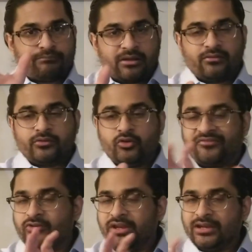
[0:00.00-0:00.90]
If
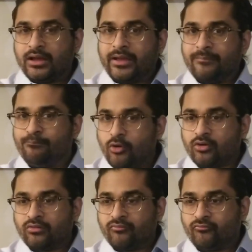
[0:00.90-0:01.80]
you read a
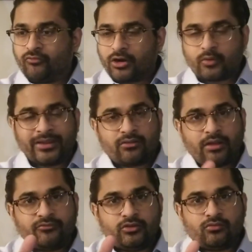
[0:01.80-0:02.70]
book for a quick
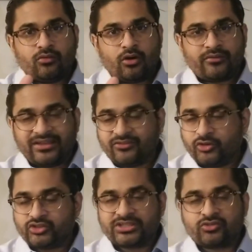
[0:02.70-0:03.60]
review, or either you
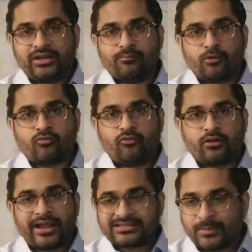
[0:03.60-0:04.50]
just read a book
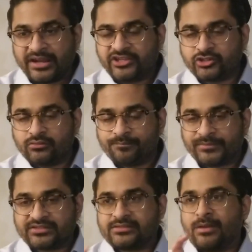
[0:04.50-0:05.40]
for explanation,
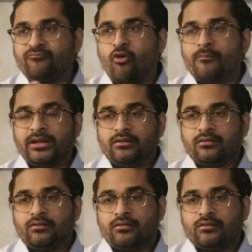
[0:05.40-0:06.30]
it says metformin
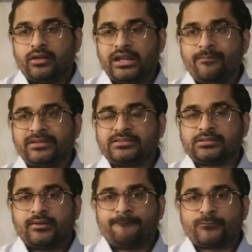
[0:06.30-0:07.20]

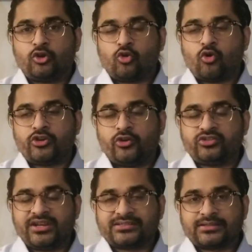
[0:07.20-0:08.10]
inhibits
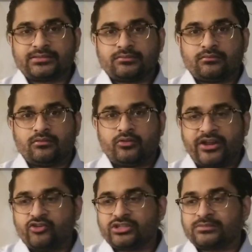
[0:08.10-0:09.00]
gluconeogenesis,
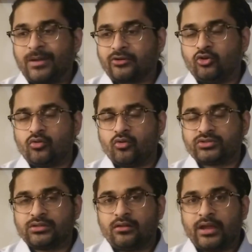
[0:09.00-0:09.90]
reduces blood
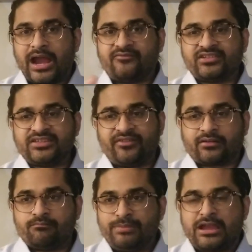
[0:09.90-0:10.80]
glucose, adverse
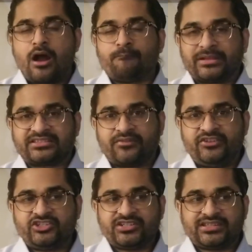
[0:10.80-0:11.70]
effect, B-complex
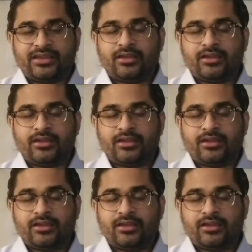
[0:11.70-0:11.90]
deficiency.